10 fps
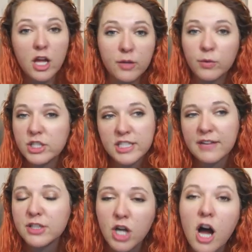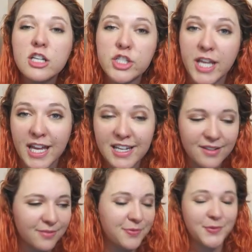we just have to conjugate it.
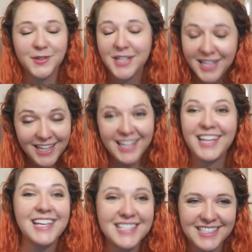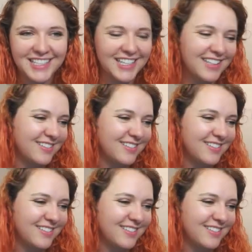Easy.